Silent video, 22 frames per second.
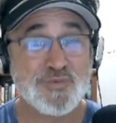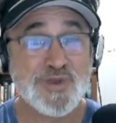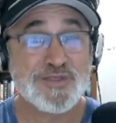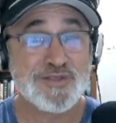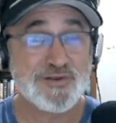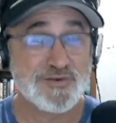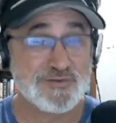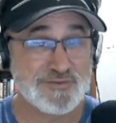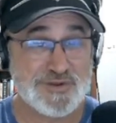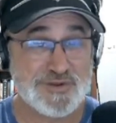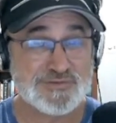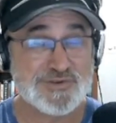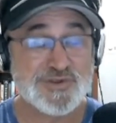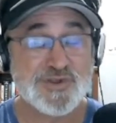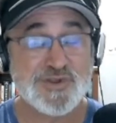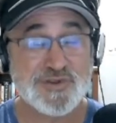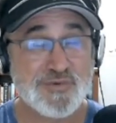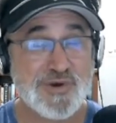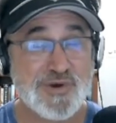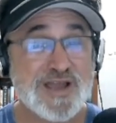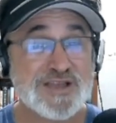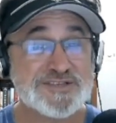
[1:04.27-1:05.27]
whether it was
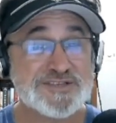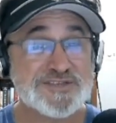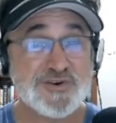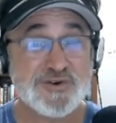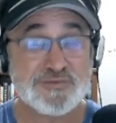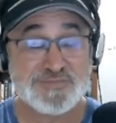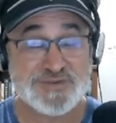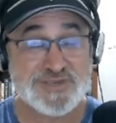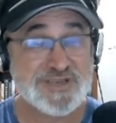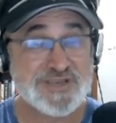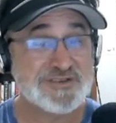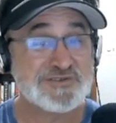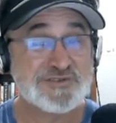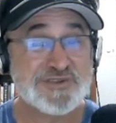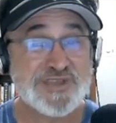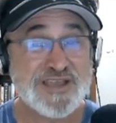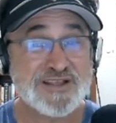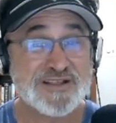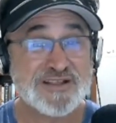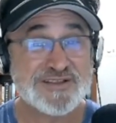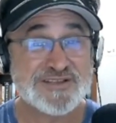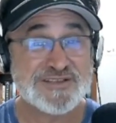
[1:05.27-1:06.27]
on the roster or potential
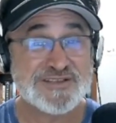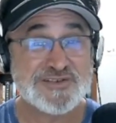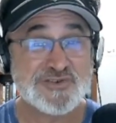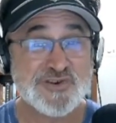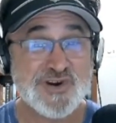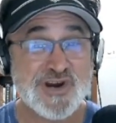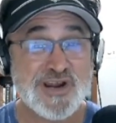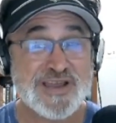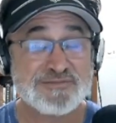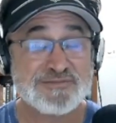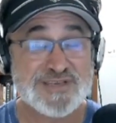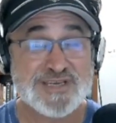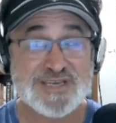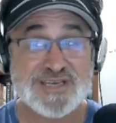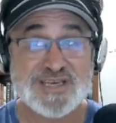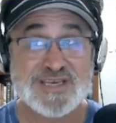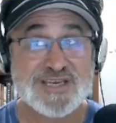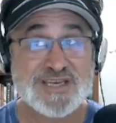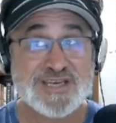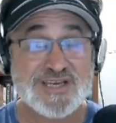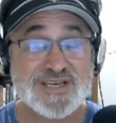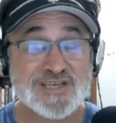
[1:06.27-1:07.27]
talent to draft
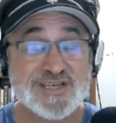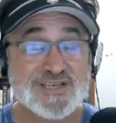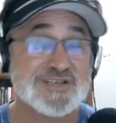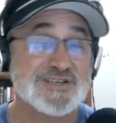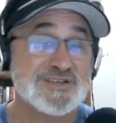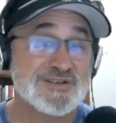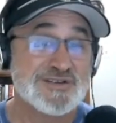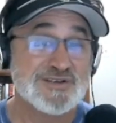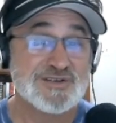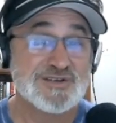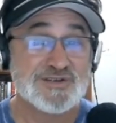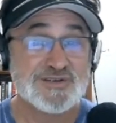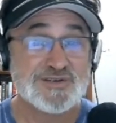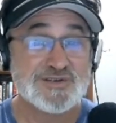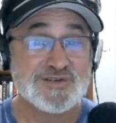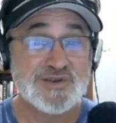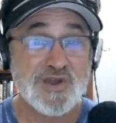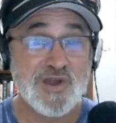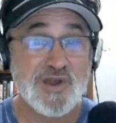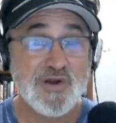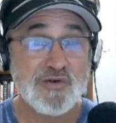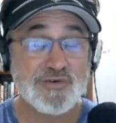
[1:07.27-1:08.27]

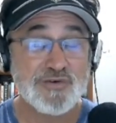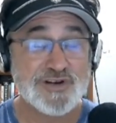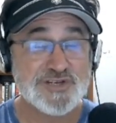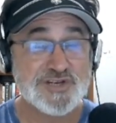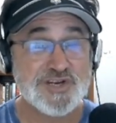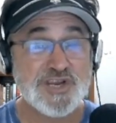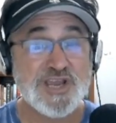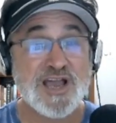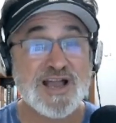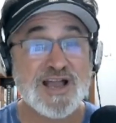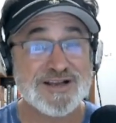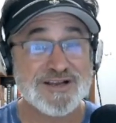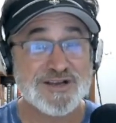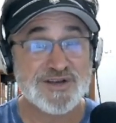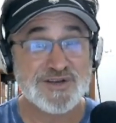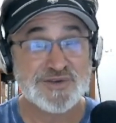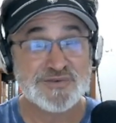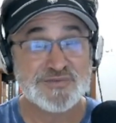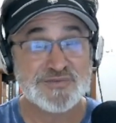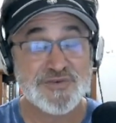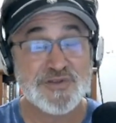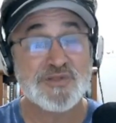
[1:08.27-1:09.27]
over to
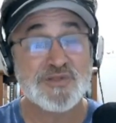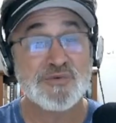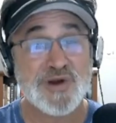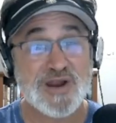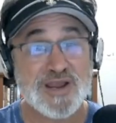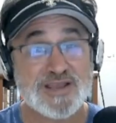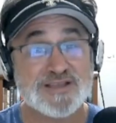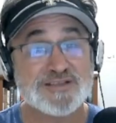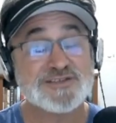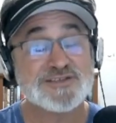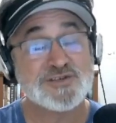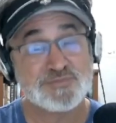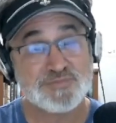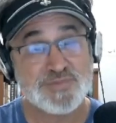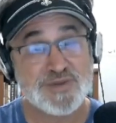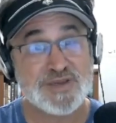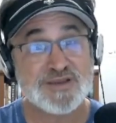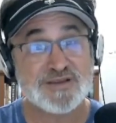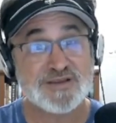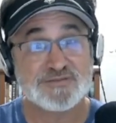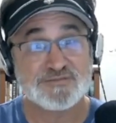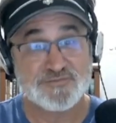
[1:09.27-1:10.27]
Chicago for the right to
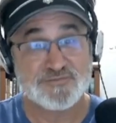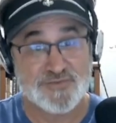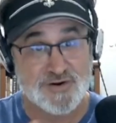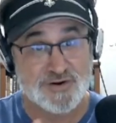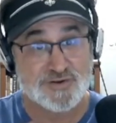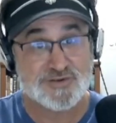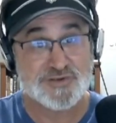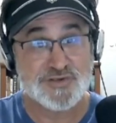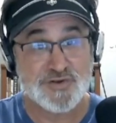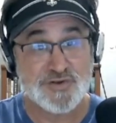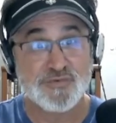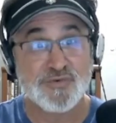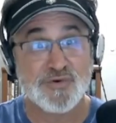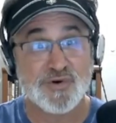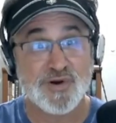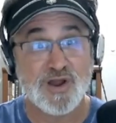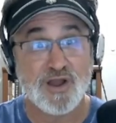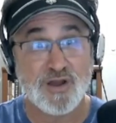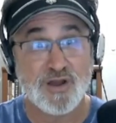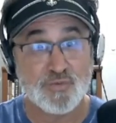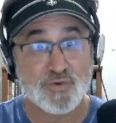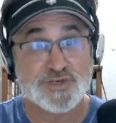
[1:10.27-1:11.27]
pick first
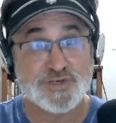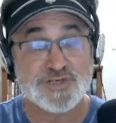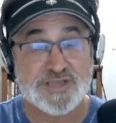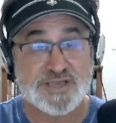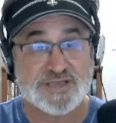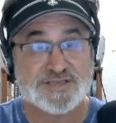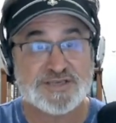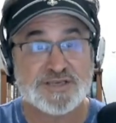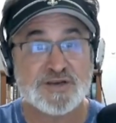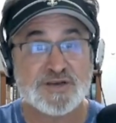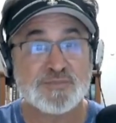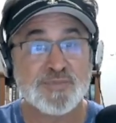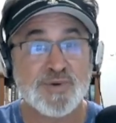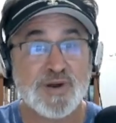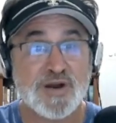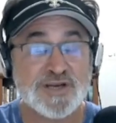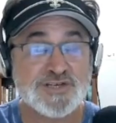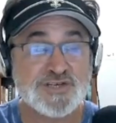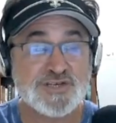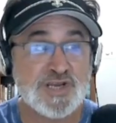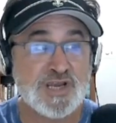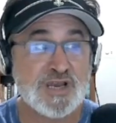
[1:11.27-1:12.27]
overall, which they took
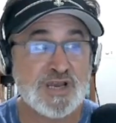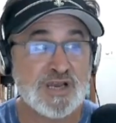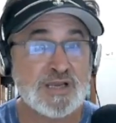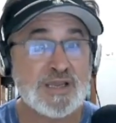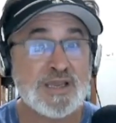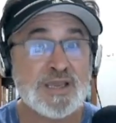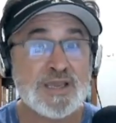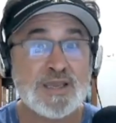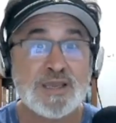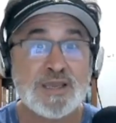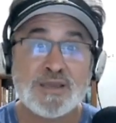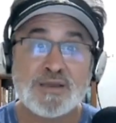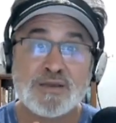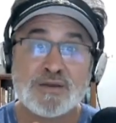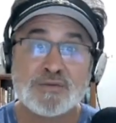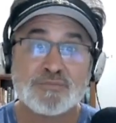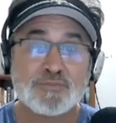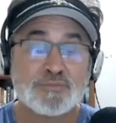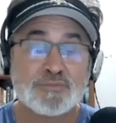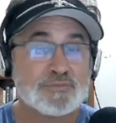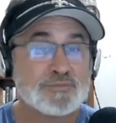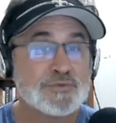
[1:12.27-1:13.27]
Bryce Young,
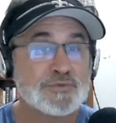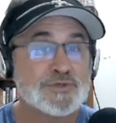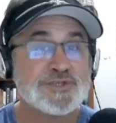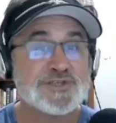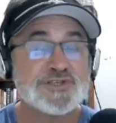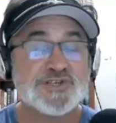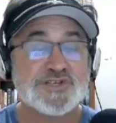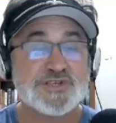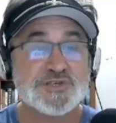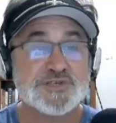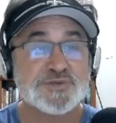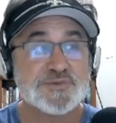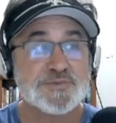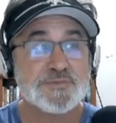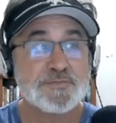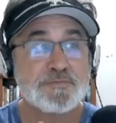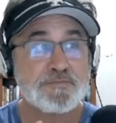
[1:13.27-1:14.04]
which